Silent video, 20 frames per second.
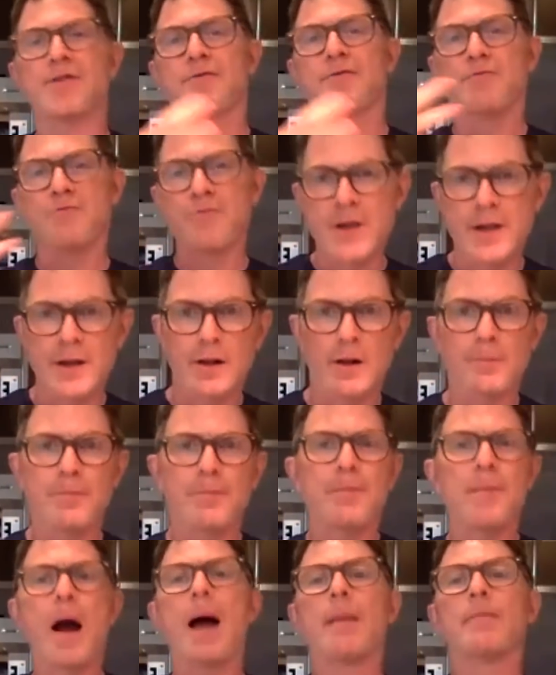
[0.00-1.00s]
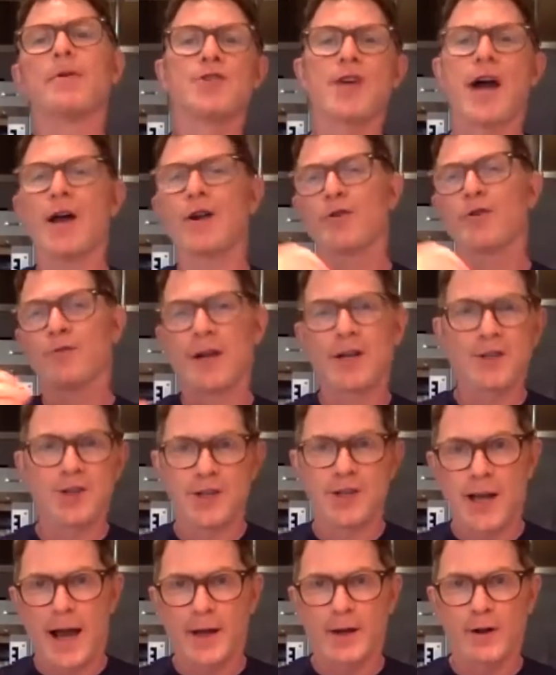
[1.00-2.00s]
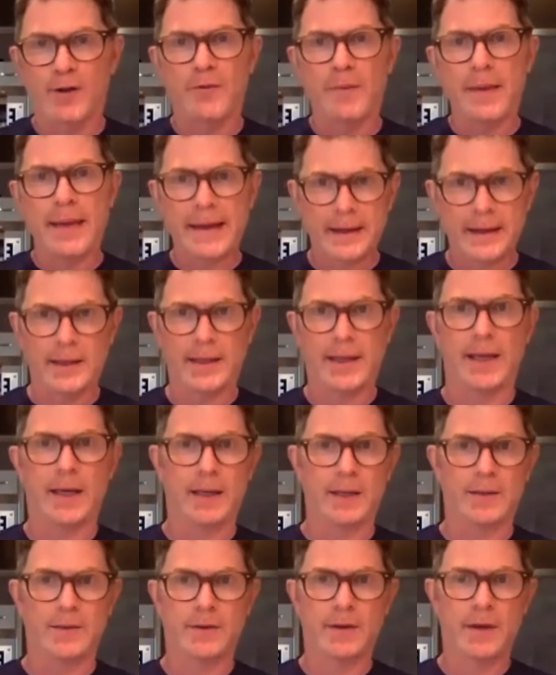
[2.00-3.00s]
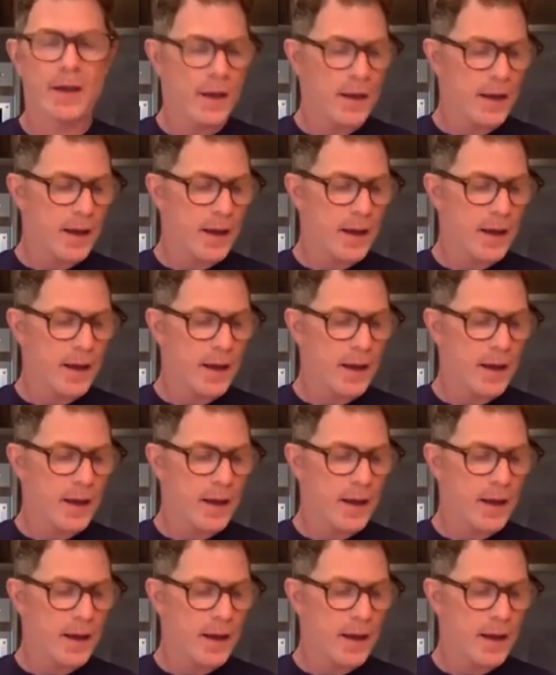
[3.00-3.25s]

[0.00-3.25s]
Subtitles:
real Parmigiano Reggiano from Italy is.